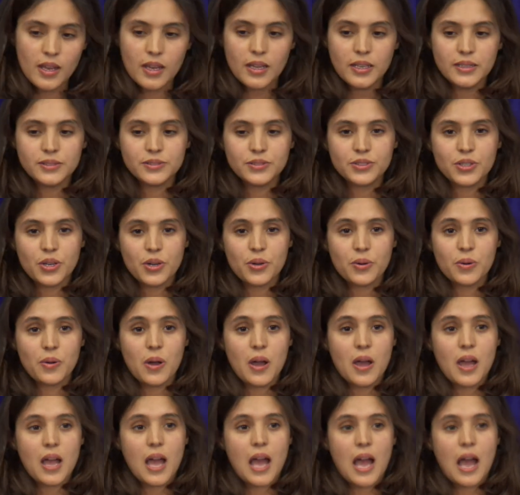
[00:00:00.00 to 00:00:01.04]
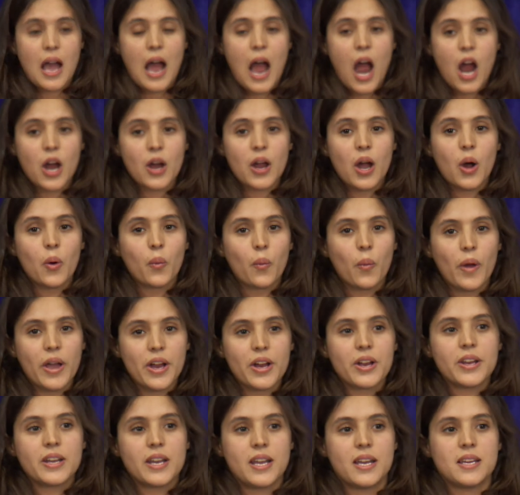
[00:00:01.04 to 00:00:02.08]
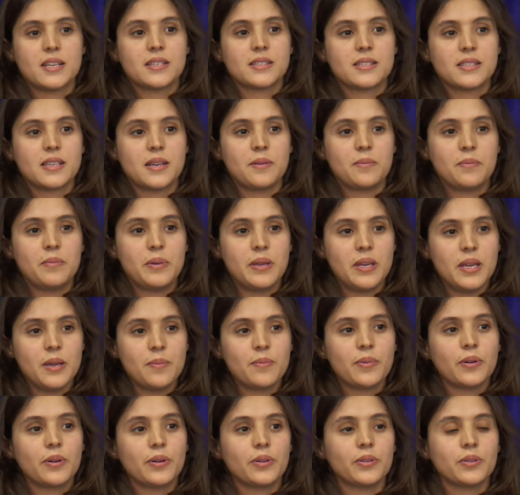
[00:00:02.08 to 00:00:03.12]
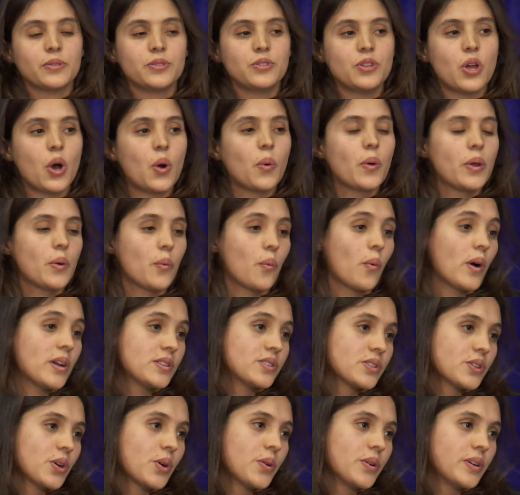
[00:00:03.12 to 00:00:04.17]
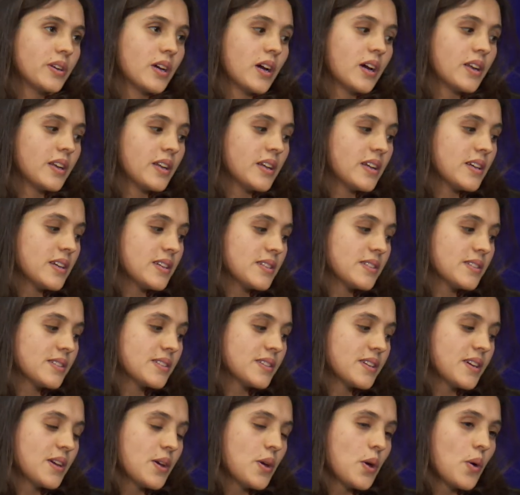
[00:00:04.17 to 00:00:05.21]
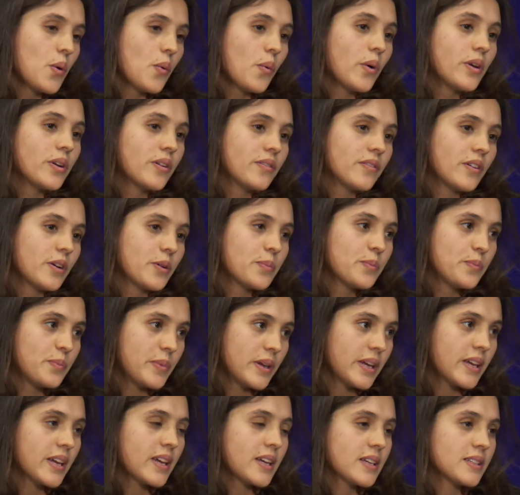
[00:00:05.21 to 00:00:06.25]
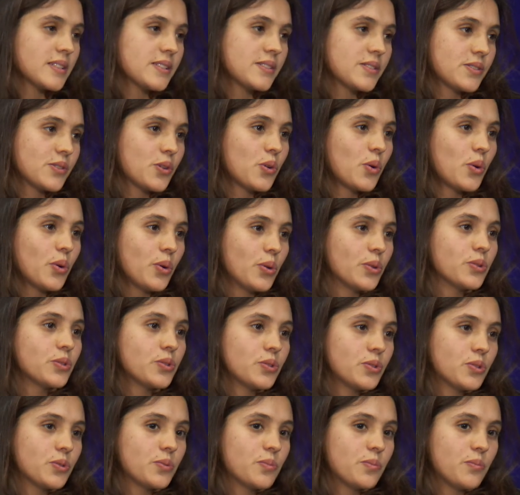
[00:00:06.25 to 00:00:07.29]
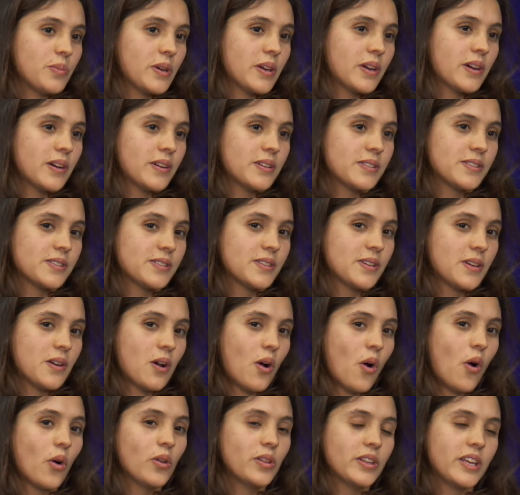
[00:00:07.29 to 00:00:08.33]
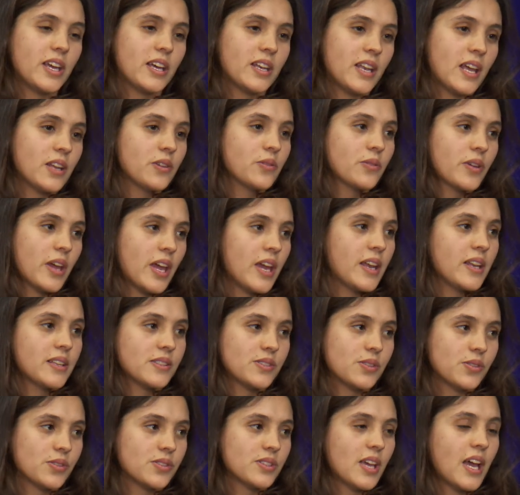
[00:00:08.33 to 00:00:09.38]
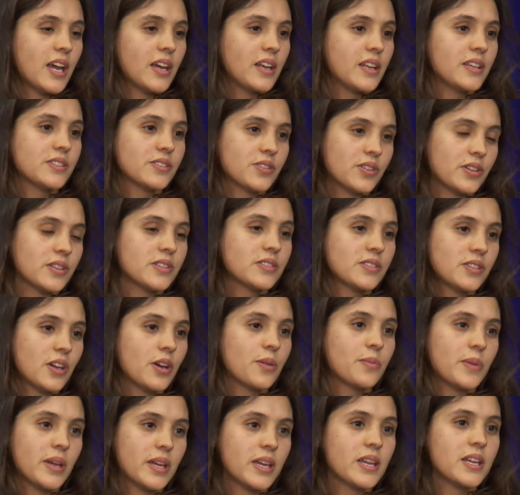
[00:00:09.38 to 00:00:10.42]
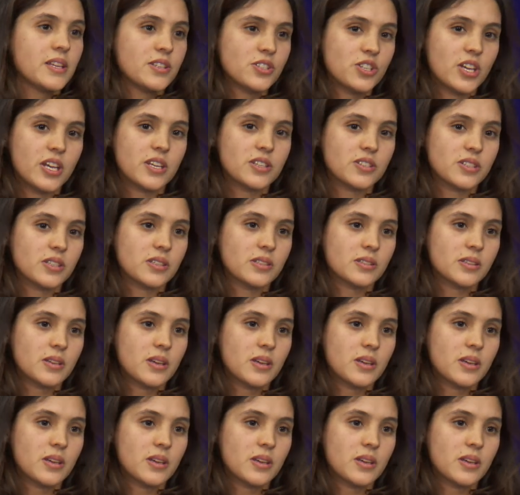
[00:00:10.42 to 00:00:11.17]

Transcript: So our awareness and people knowing what's going on is one of our biggest goals, because only an educated society is going to start making changes.